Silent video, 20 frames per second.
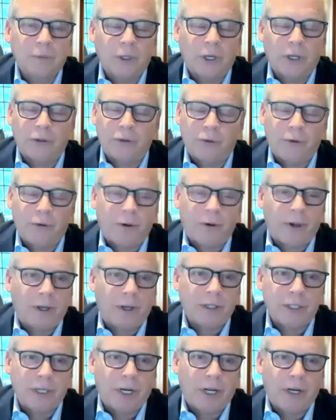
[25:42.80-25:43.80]
That's
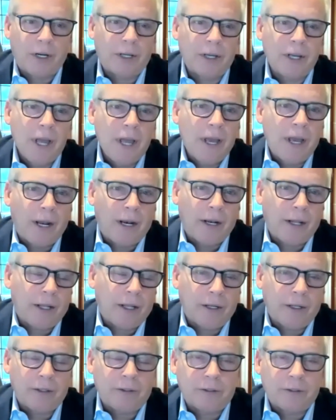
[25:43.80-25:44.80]
fascinating. And
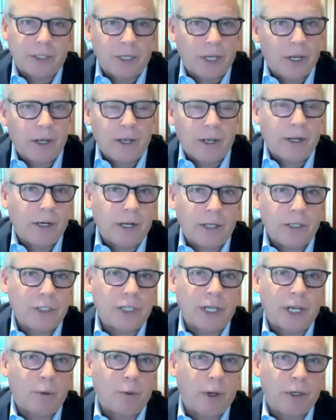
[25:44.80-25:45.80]
it's a nice
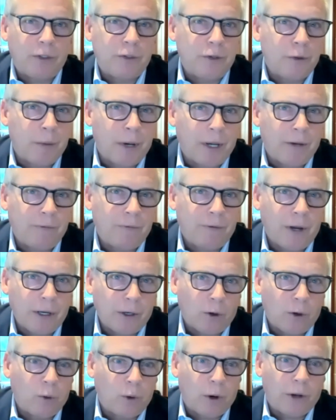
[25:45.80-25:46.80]
segue to my
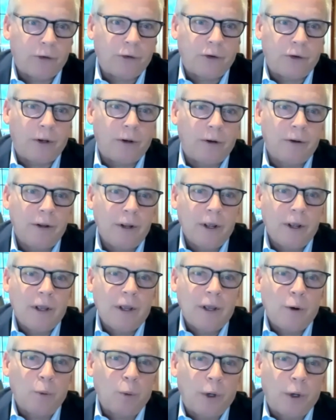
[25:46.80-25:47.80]
final question,
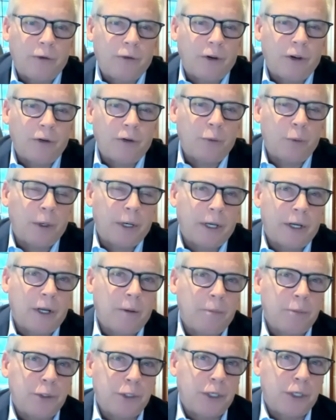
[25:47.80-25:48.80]
which is, when it
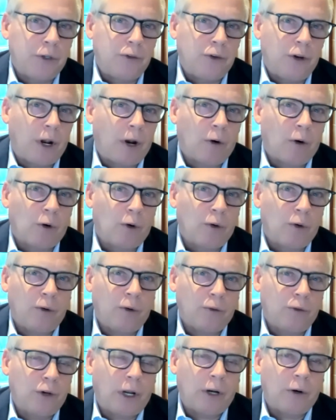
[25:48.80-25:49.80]
comes to
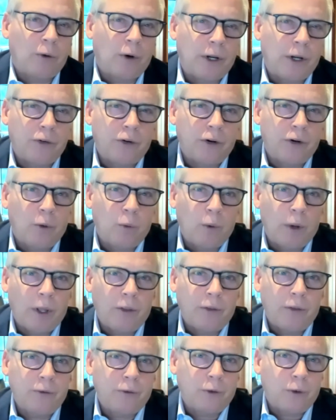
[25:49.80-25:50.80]
generational
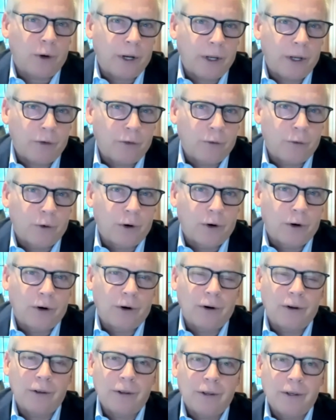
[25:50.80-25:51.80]
wealth
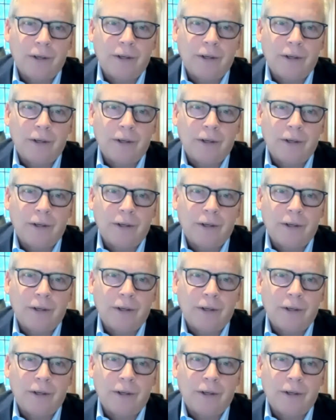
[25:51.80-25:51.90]
transfer,